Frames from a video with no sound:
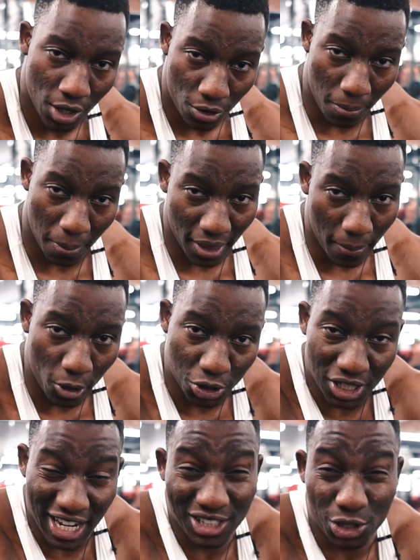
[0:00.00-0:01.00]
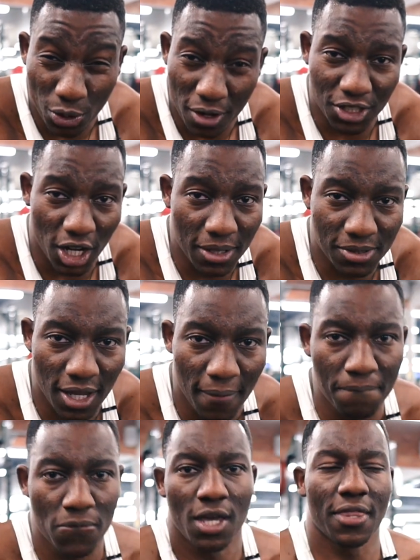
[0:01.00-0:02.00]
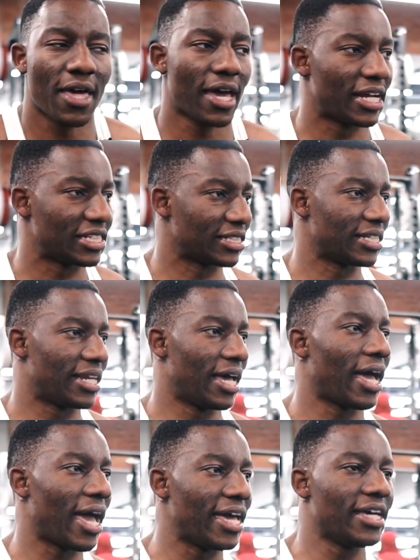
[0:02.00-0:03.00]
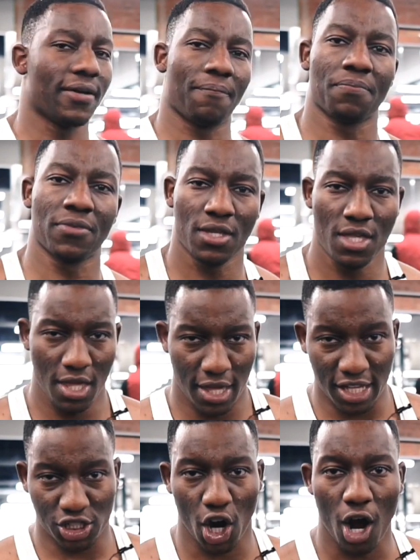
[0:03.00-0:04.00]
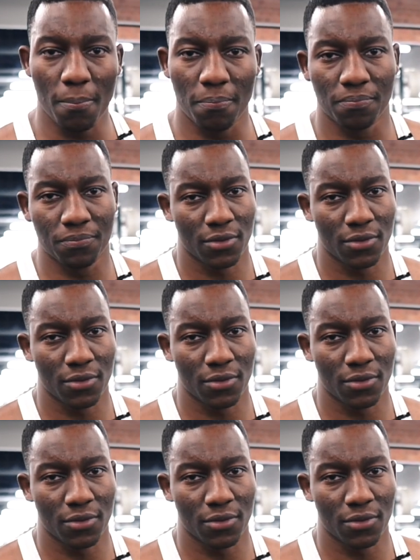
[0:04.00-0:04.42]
Repeat that motion 8 to 12 times. Then I just did 8 each arm.